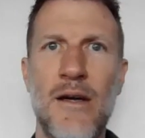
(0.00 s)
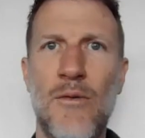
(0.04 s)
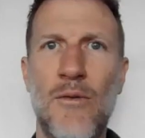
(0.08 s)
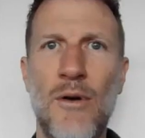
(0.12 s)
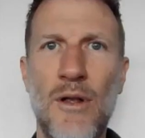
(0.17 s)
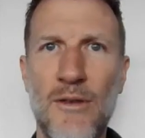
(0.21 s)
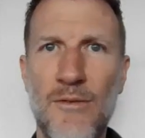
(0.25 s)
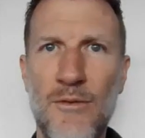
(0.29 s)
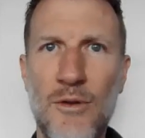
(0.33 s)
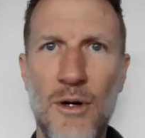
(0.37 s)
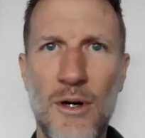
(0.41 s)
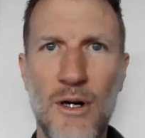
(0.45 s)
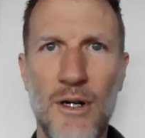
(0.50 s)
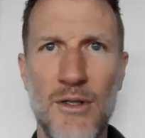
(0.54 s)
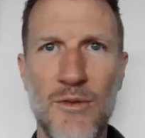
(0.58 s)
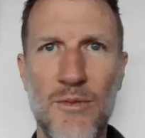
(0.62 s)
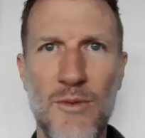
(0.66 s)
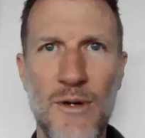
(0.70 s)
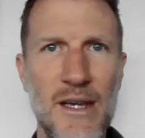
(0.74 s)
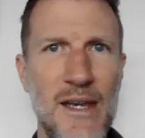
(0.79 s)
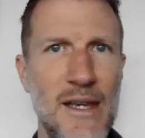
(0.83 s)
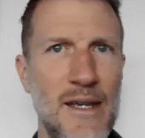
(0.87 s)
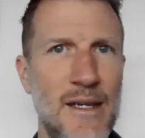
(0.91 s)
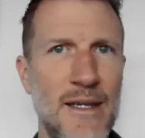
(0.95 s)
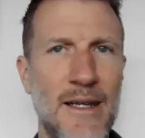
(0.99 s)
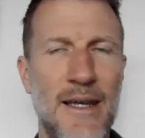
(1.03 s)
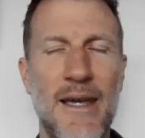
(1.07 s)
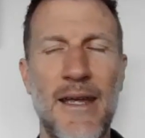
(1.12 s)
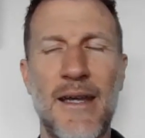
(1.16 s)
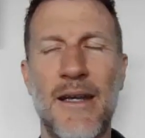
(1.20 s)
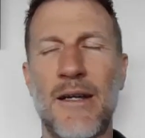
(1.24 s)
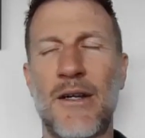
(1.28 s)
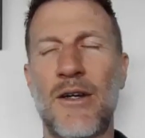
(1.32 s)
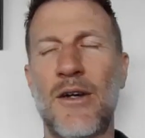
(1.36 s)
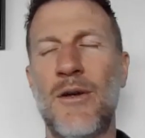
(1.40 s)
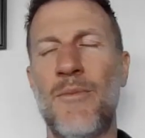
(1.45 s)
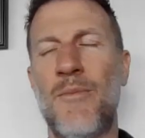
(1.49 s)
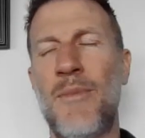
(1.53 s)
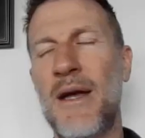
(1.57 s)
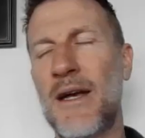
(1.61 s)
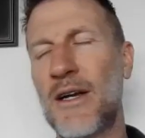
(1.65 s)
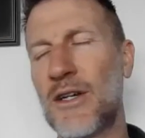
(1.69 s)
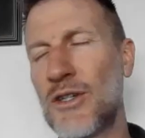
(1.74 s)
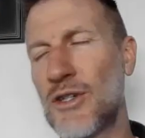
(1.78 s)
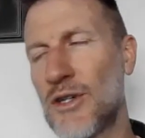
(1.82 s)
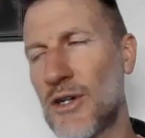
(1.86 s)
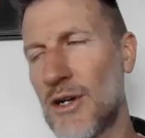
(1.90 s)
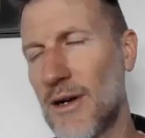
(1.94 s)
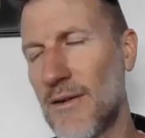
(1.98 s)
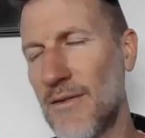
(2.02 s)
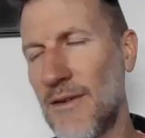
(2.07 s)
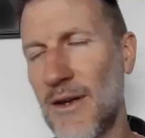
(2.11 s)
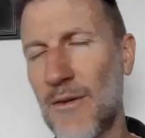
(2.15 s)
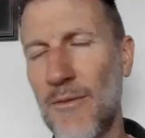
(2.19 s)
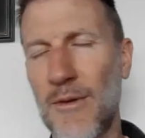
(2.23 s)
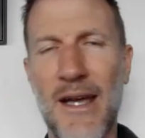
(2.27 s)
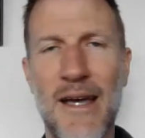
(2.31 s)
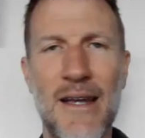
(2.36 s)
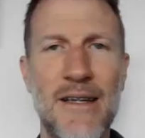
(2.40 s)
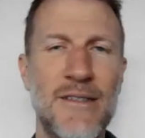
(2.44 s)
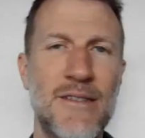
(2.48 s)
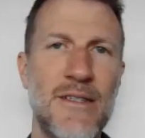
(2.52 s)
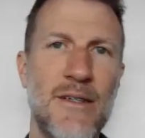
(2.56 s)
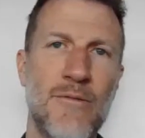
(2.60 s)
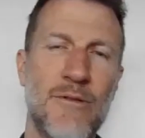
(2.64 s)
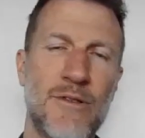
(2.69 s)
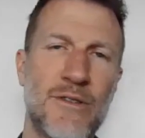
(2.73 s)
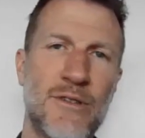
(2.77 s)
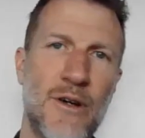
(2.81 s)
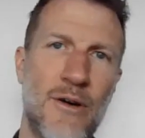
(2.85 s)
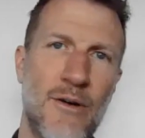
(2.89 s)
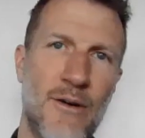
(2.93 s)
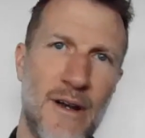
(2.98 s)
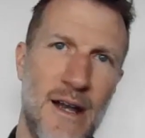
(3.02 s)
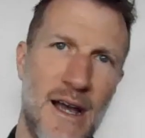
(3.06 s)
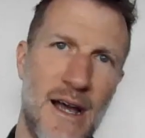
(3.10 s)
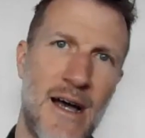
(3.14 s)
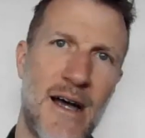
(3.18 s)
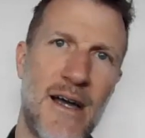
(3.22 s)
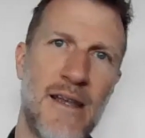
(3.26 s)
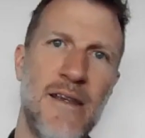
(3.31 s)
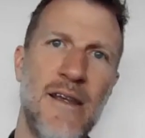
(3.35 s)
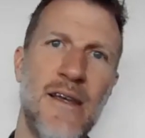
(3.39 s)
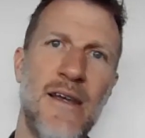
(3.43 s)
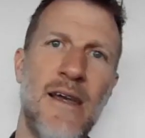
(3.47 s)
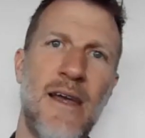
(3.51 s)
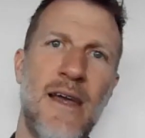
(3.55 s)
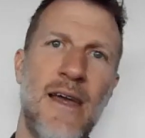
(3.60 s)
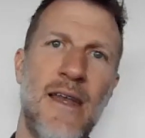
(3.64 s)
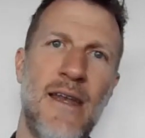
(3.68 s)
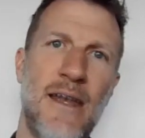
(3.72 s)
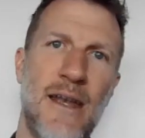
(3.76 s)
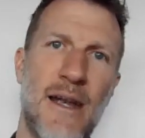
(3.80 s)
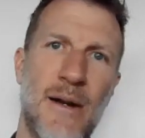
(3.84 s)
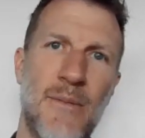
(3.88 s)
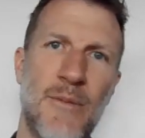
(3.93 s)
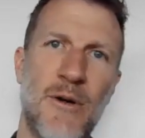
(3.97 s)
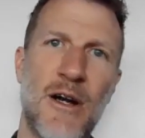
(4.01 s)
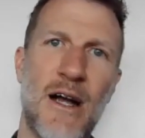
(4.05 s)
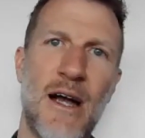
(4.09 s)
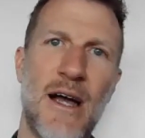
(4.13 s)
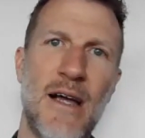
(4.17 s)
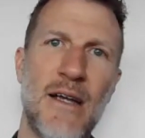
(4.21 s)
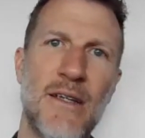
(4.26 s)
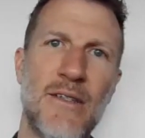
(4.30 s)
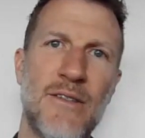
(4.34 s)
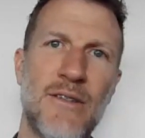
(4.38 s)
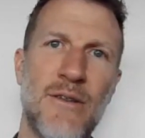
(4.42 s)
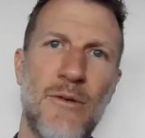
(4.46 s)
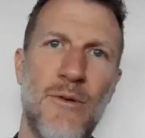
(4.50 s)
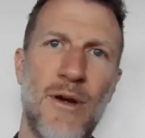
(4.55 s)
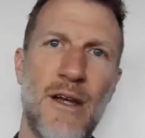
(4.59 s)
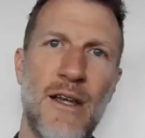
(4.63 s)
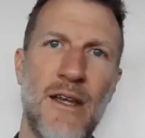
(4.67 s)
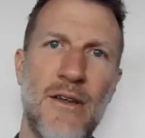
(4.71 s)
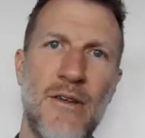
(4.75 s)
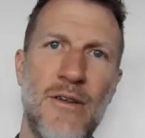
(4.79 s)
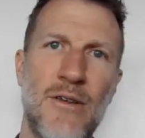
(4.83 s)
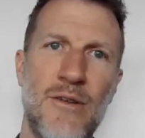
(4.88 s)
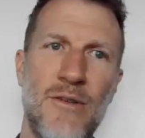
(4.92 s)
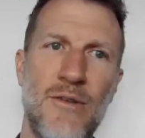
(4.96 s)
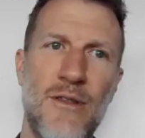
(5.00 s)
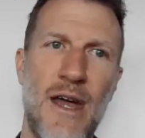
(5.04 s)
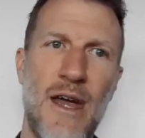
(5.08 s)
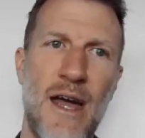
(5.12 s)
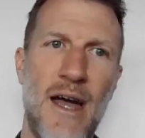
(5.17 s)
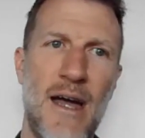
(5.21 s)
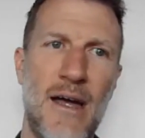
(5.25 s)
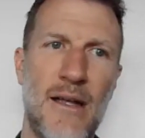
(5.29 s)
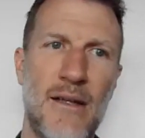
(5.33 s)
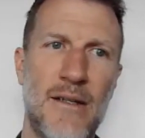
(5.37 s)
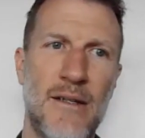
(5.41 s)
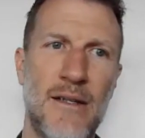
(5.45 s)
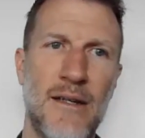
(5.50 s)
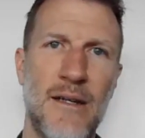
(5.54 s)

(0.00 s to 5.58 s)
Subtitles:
Well, of course, we need to get a good picture of it. We got to see what's going on, and an MRI is the way to do that.